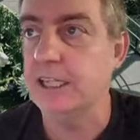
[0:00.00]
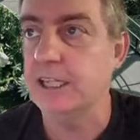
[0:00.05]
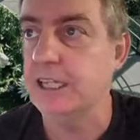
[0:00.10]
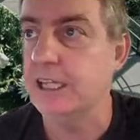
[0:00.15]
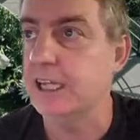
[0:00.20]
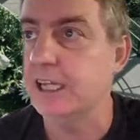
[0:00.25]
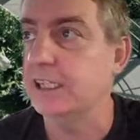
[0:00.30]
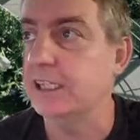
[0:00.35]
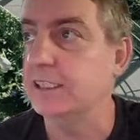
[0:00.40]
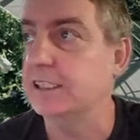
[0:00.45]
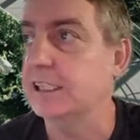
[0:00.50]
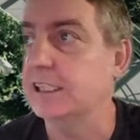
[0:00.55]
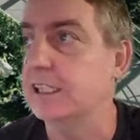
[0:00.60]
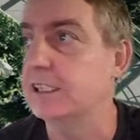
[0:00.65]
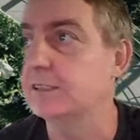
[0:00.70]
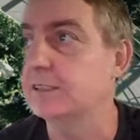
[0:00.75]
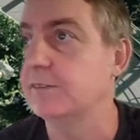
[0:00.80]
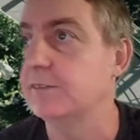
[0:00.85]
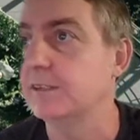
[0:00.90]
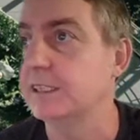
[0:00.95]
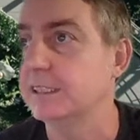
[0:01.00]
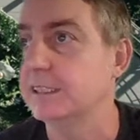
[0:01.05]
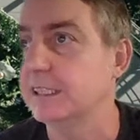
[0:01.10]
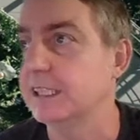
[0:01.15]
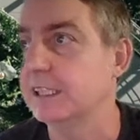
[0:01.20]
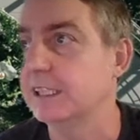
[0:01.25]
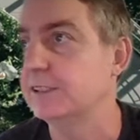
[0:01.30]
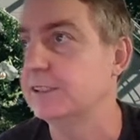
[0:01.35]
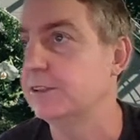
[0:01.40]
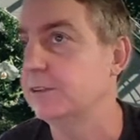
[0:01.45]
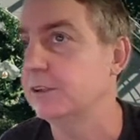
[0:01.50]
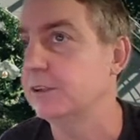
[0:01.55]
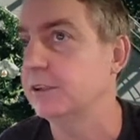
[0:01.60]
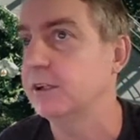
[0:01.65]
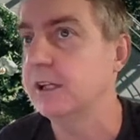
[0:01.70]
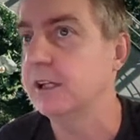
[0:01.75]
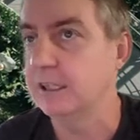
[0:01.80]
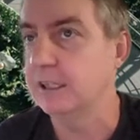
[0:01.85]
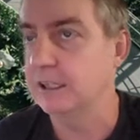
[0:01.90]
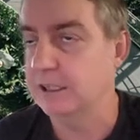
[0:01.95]
and this means that your
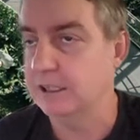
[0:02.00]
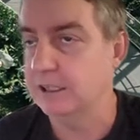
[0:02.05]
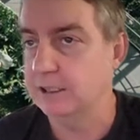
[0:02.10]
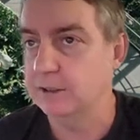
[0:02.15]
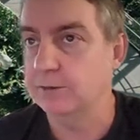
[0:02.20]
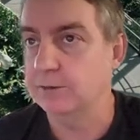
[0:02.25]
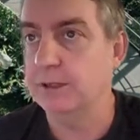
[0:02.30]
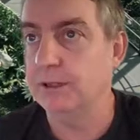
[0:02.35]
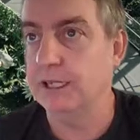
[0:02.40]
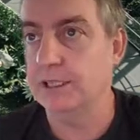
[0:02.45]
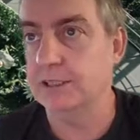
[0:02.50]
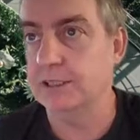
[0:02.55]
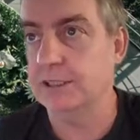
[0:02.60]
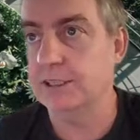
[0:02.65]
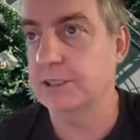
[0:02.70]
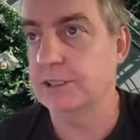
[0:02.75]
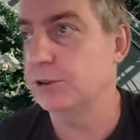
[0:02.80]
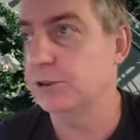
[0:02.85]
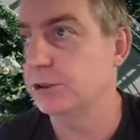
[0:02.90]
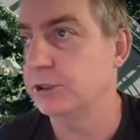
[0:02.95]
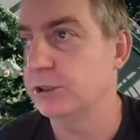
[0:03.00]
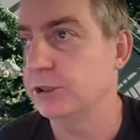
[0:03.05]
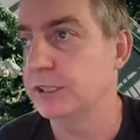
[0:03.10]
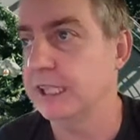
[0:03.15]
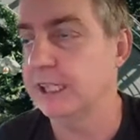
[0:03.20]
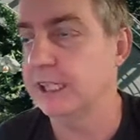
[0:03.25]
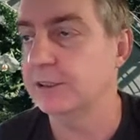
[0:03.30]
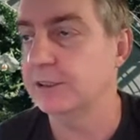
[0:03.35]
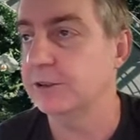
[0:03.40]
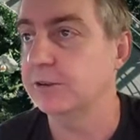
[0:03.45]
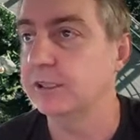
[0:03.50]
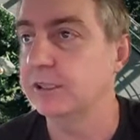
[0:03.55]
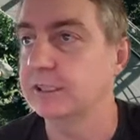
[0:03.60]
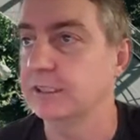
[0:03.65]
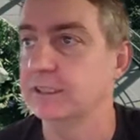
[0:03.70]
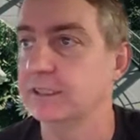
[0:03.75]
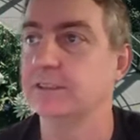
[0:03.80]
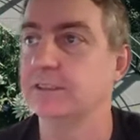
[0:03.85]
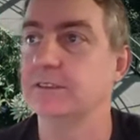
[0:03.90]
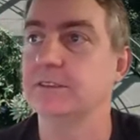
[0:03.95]
balance, your data is
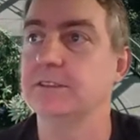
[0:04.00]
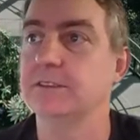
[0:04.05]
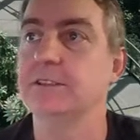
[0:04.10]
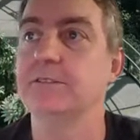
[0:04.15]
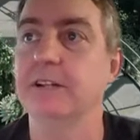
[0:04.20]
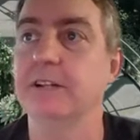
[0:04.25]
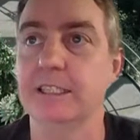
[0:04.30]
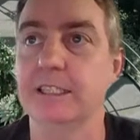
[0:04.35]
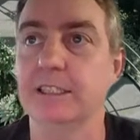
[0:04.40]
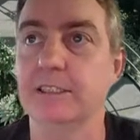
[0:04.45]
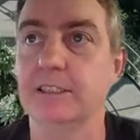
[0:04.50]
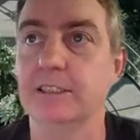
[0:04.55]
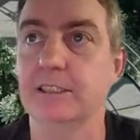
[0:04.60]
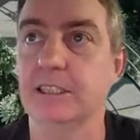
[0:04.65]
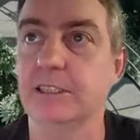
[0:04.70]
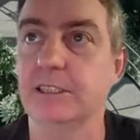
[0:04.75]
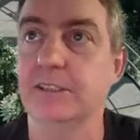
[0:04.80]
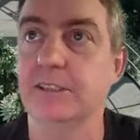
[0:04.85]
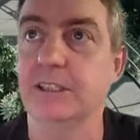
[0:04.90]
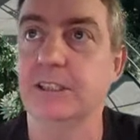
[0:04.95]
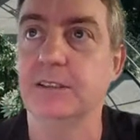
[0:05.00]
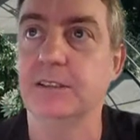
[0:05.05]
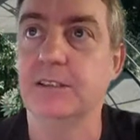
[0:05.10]
always correct, and